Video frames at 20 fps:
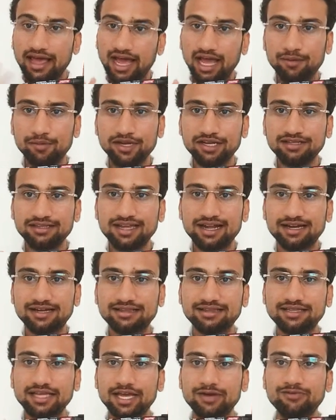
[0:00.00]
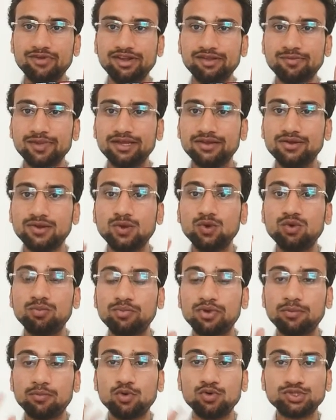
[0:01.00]
mean that there will be no
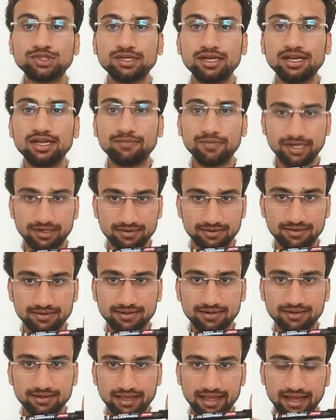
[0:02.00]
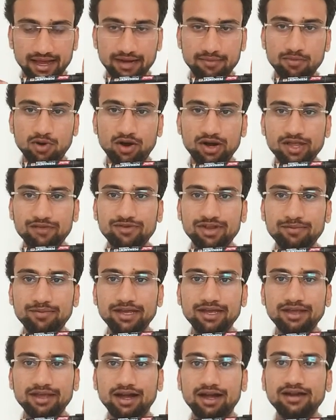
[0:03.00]
proportional limit and body will
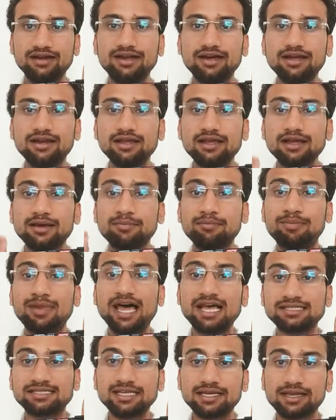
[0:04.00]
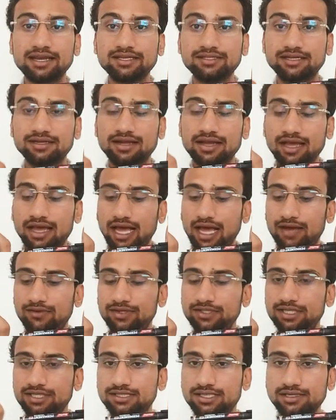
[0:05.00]
be under plastic region. I
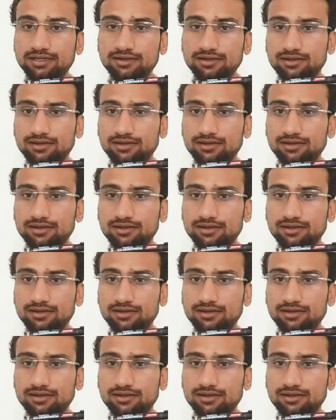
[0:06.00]
will just